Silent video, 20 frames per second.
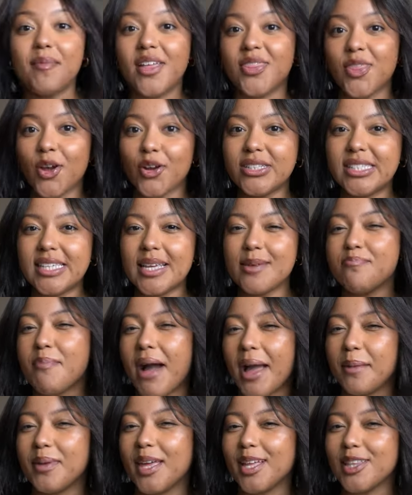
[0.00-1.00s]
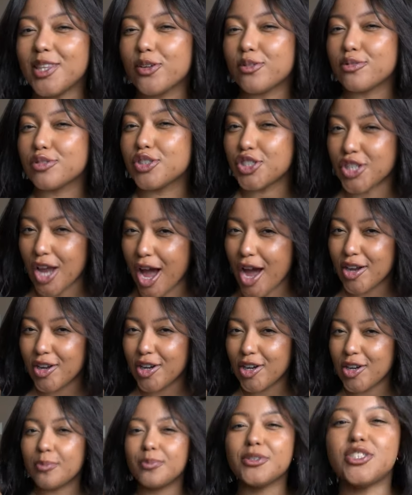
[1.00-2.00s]
my third tip might be a little
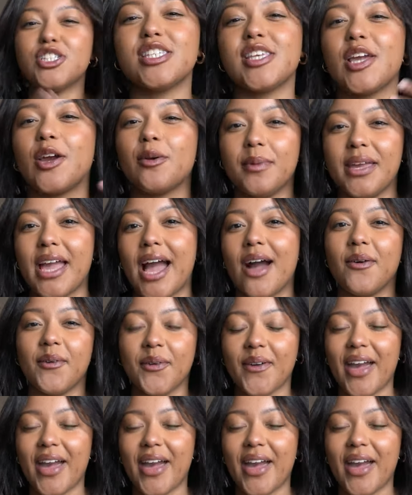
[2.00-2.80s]
shocker, but just hear me out,